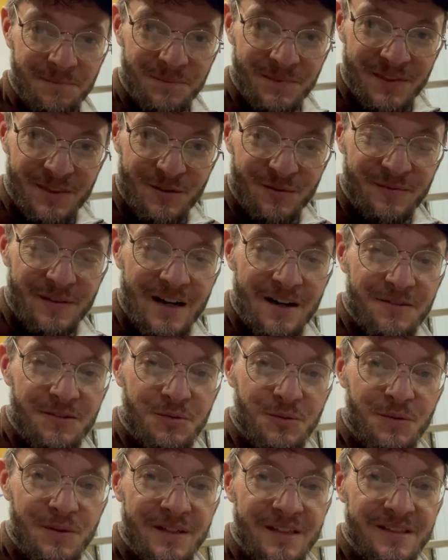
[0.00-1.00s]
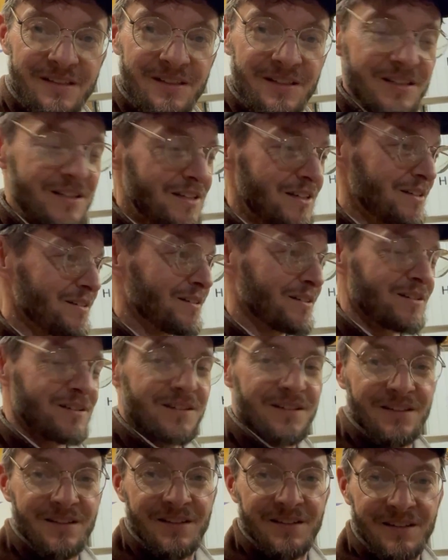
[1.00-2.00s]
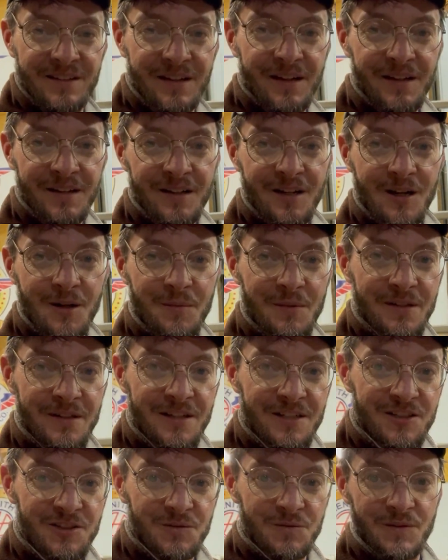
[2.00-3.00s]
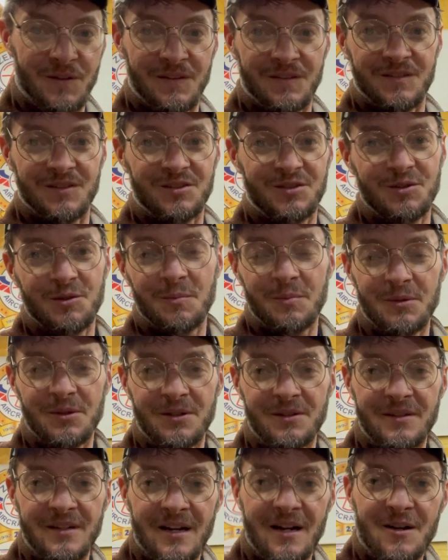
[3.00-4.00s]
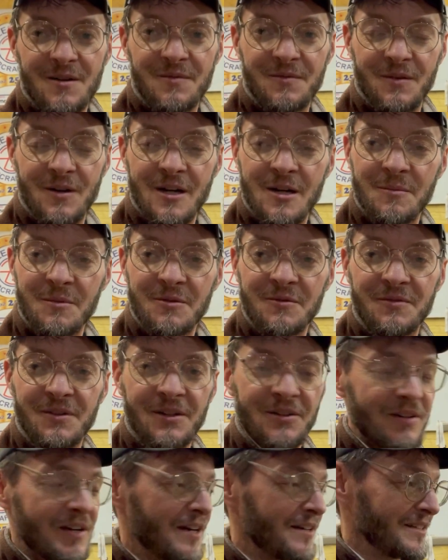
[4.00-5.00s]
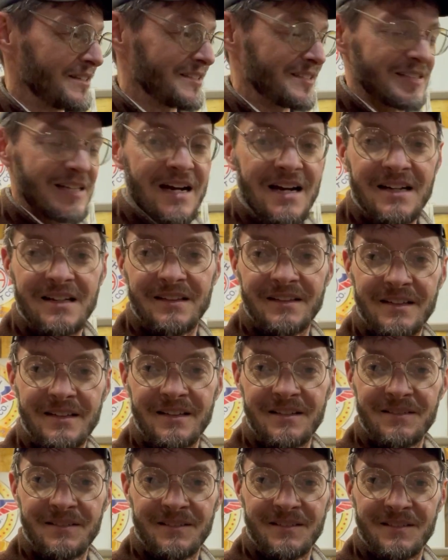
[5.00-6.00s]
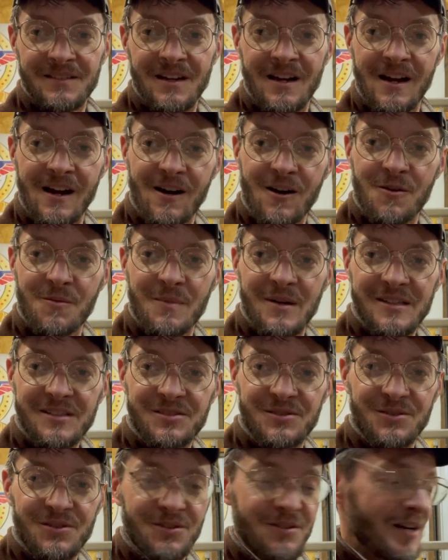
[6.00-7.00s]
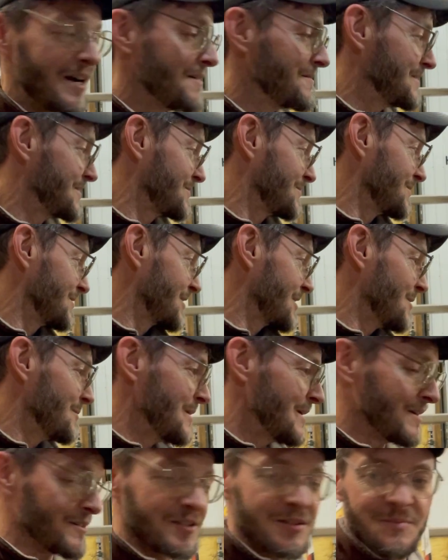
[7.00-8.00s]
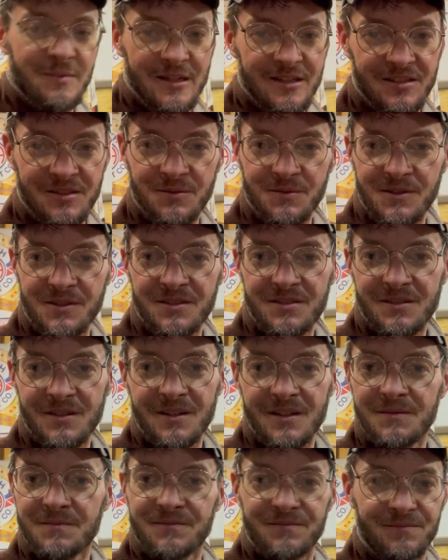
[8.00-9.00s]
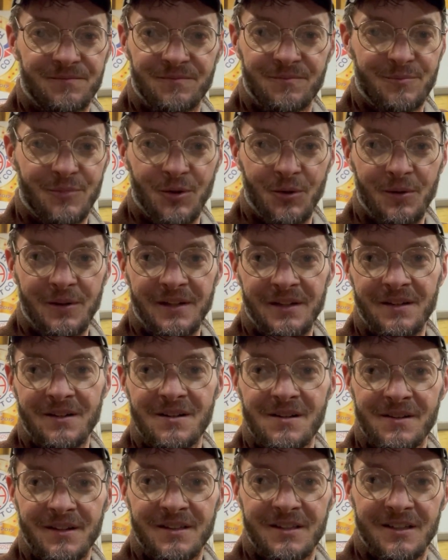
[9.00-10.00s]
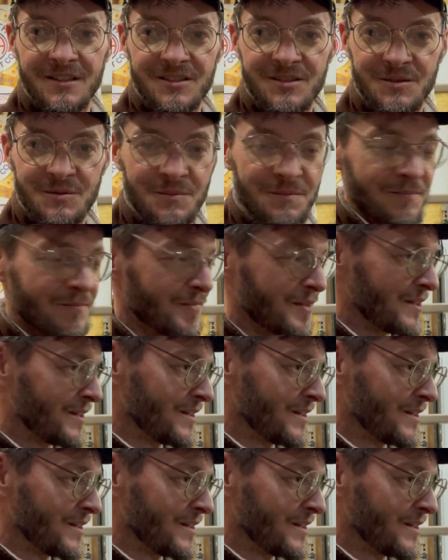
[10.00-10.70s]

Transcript: the five twenty T in combination with a Super Duty airframe and figure out exactly how my center of gravity is going to come out, especially when you start throwing in all the custom